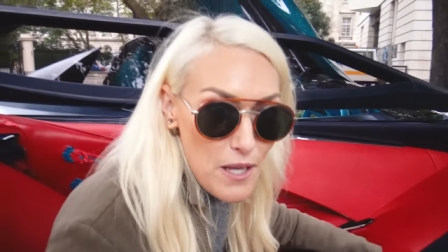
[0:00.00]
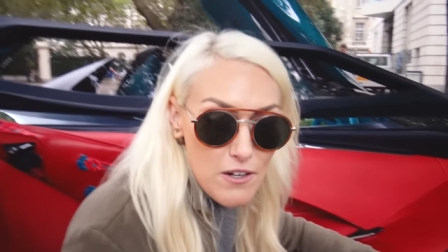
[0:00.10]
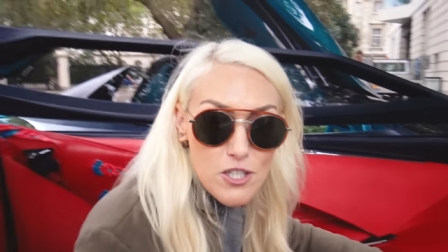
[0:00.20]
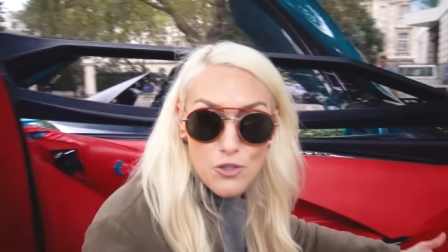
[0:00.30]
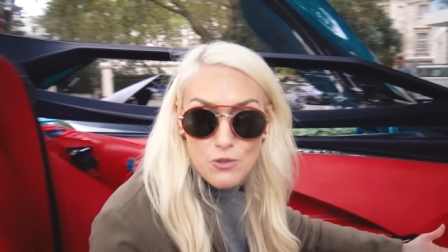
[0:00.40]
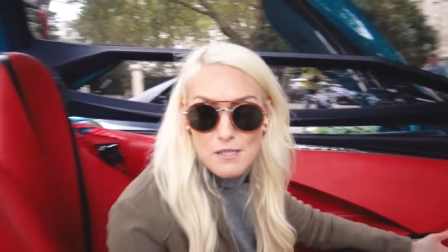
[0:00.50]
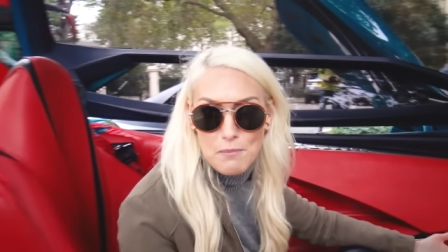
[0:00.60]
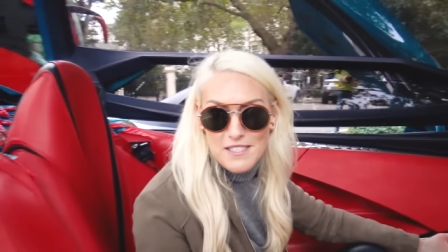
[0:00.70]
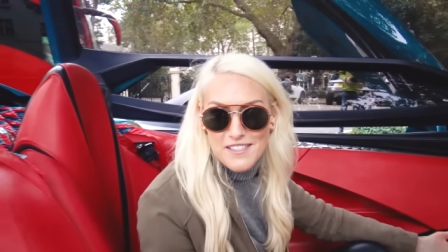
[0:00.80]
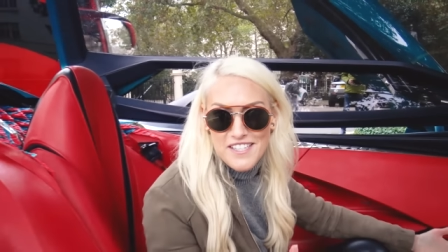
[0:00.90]
where there are tourist
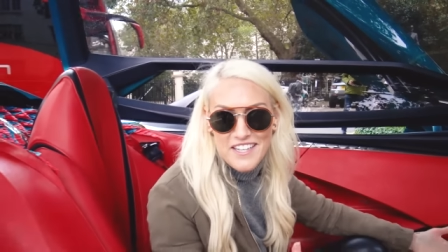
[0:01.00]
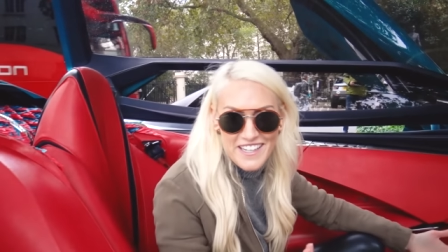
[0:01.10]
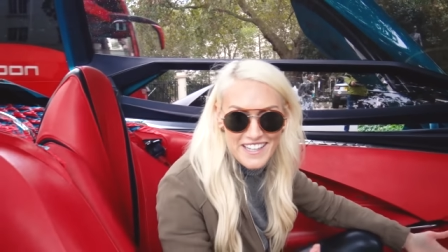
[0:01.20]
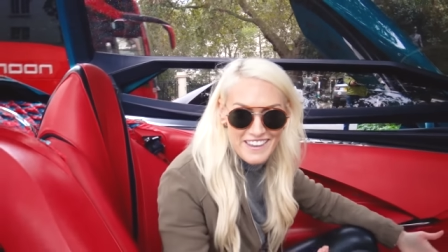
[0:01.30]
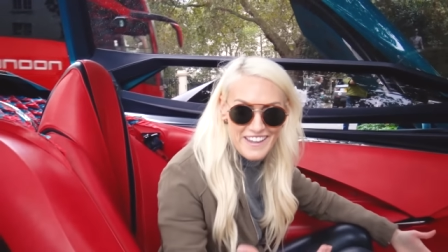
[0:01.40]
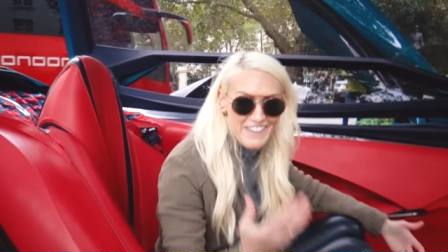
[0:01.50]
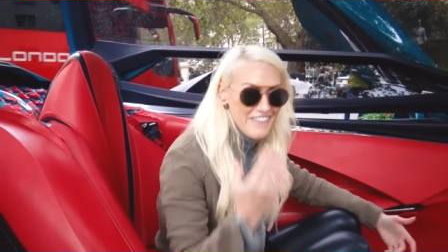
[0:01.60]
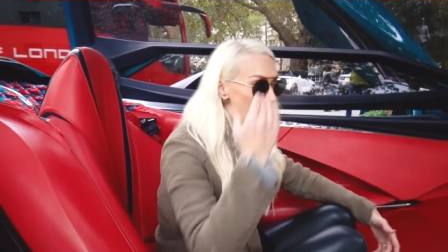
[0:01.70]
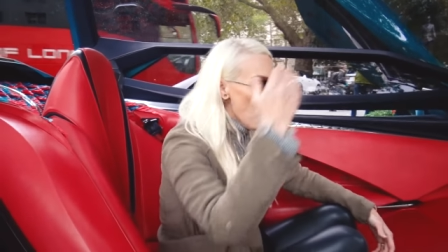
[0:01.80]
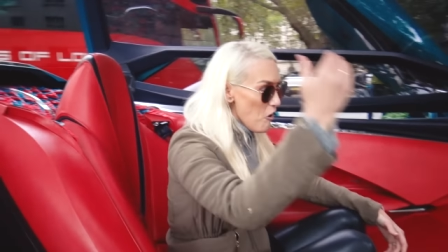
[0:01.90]
buses. They're
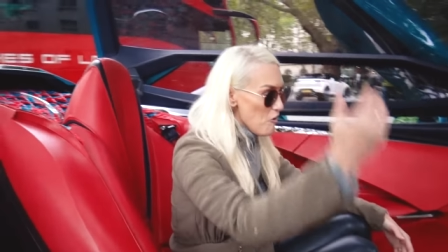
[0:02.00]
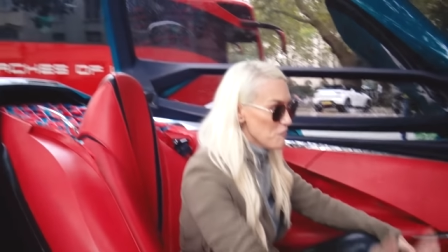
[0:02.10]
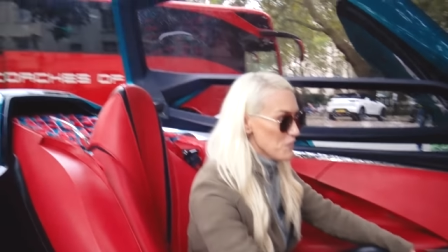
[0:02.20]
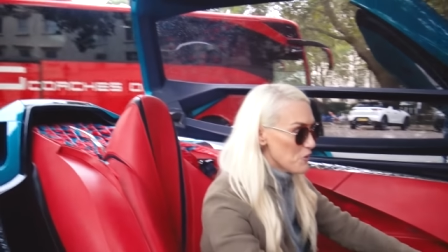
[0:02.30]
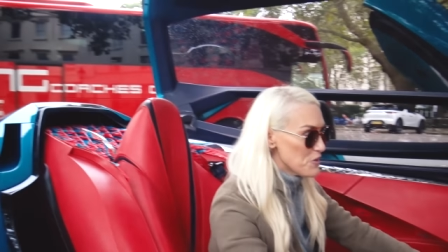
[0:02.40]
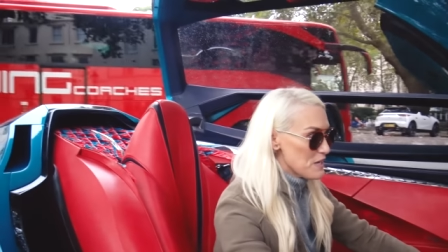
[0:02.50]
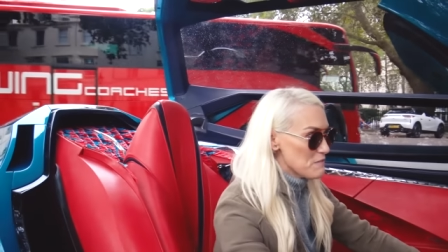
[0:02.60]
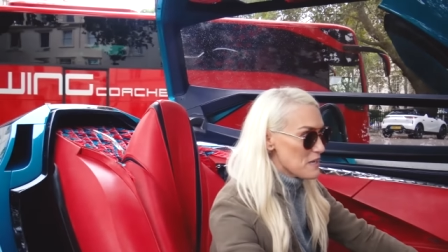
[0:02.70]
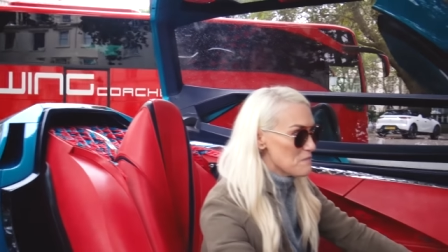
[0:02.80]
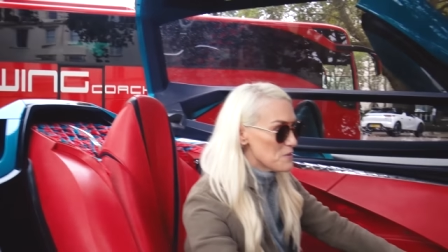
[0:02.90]
offloading
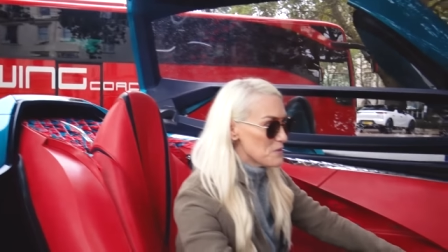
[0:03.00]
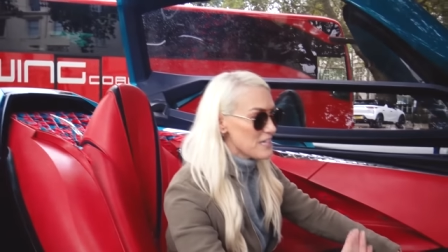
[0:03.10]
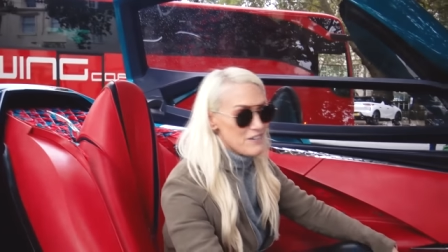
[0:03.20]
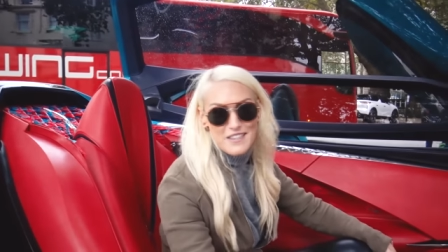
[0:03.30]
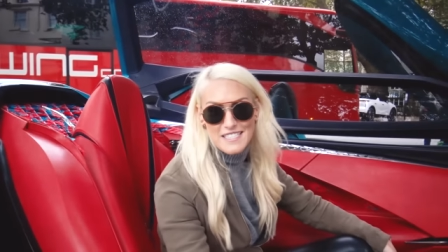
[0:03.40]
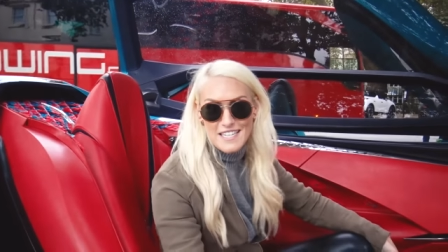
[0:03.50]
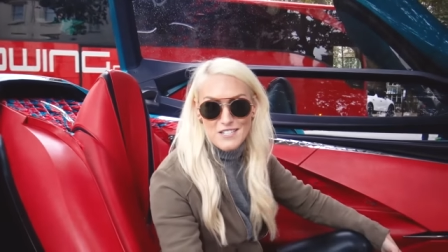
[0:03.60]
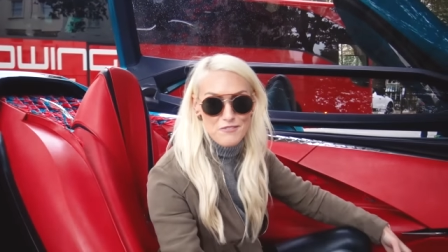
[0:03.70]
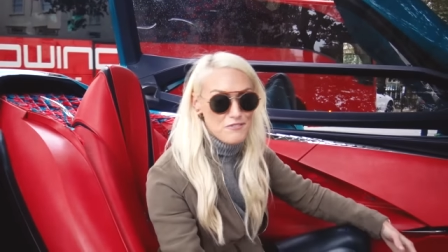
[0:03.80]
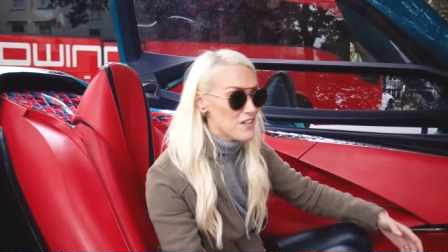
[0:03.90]
people here in the
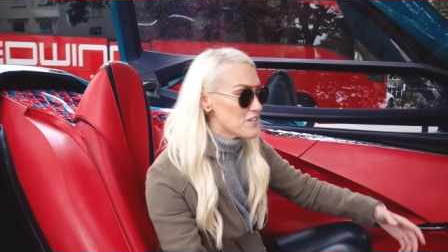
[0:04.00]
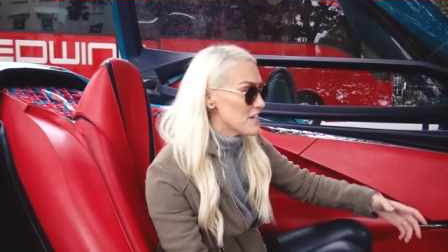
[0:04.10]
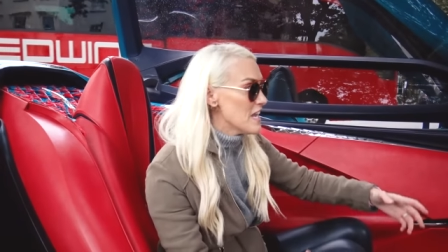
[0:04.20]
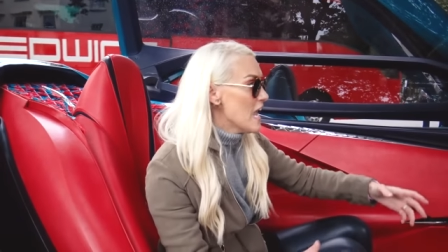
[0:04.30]
center of London.